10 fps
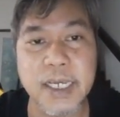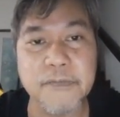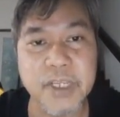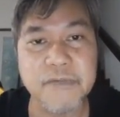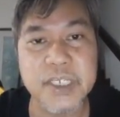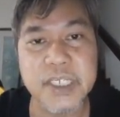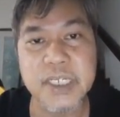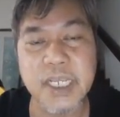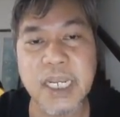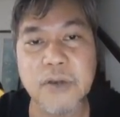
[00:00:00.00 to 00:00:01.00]
free
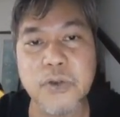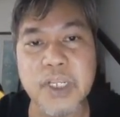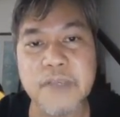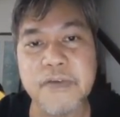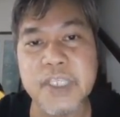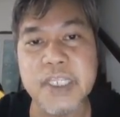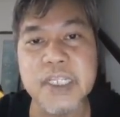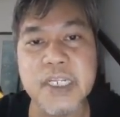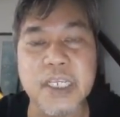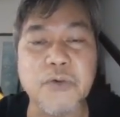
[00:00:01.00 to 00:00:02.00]
version allows only
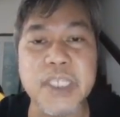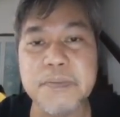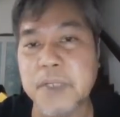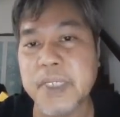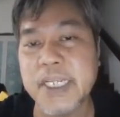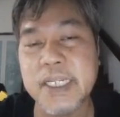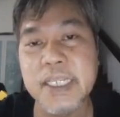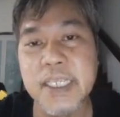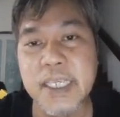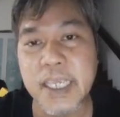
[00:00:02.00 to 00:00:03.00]
15 requests per minute
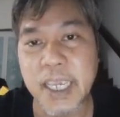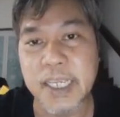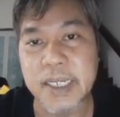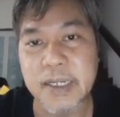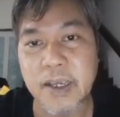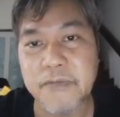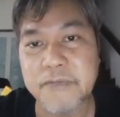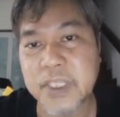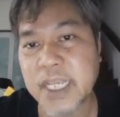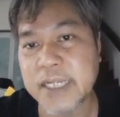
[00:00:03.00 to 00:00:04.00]
and
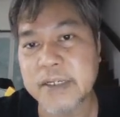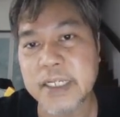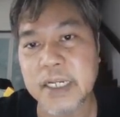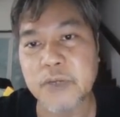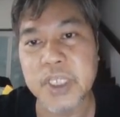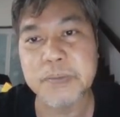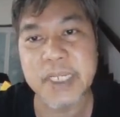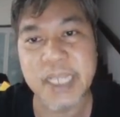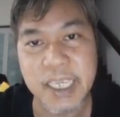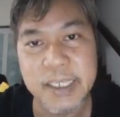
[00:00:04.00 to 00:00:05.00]
1500 requests per
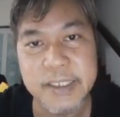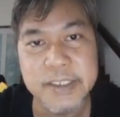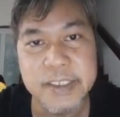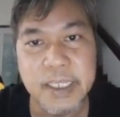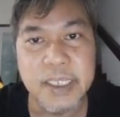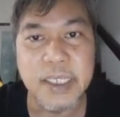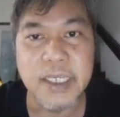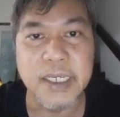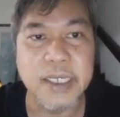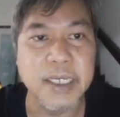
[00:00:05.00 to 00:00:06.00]
day.
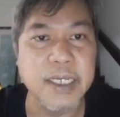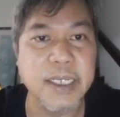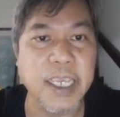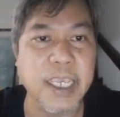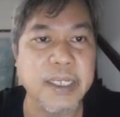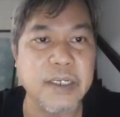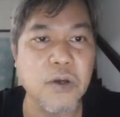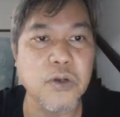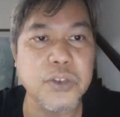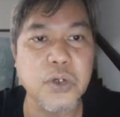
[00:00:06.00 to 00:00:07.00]
And
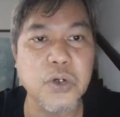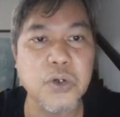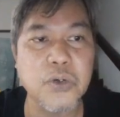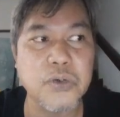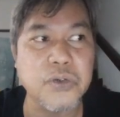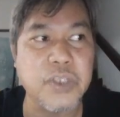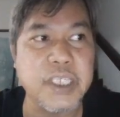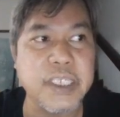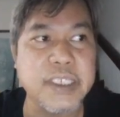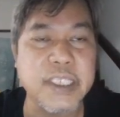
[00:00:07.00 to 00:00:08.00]
also
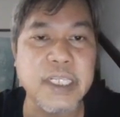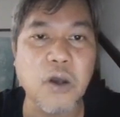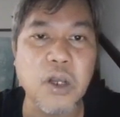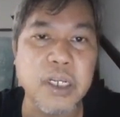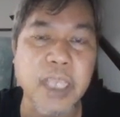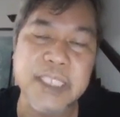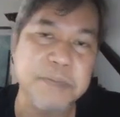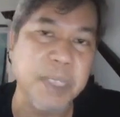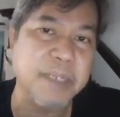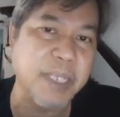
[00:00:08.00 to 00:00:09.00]
this is still all
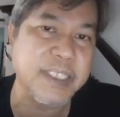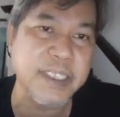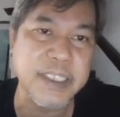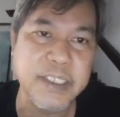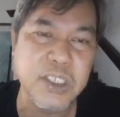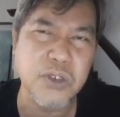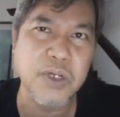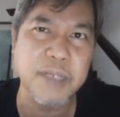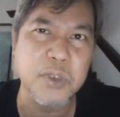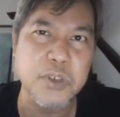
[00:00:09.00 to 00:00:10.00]
experimental, so
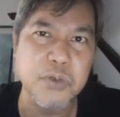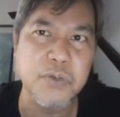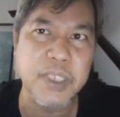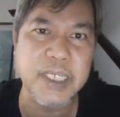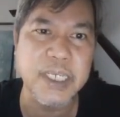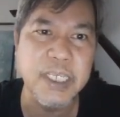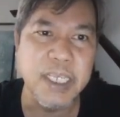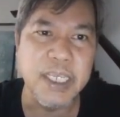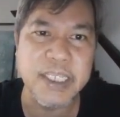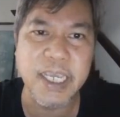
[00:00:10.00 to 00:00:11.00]
I'm not sure whether
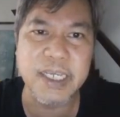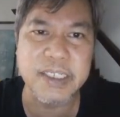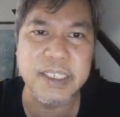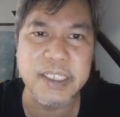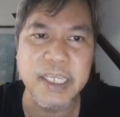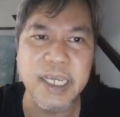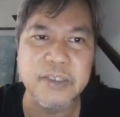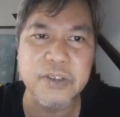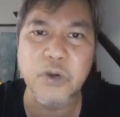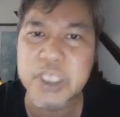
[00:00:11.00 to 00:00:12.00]
they are
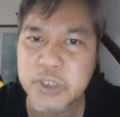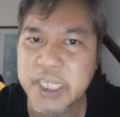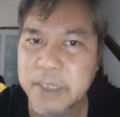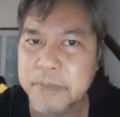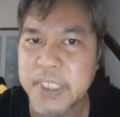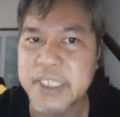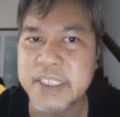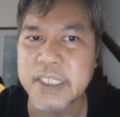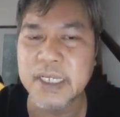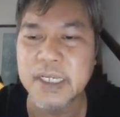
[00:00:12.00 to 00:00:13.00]
going to keep this
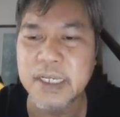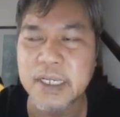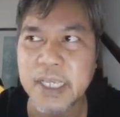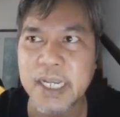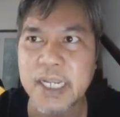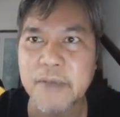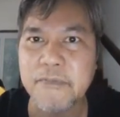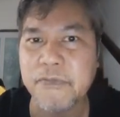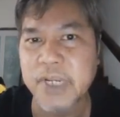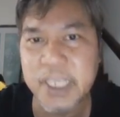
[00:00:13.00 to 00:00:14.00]
LLM
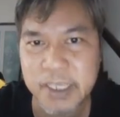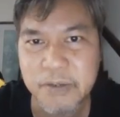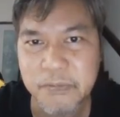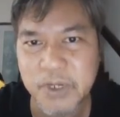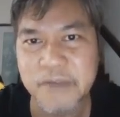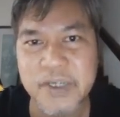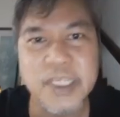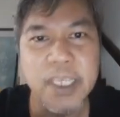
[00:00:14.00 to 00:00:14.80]
free forever,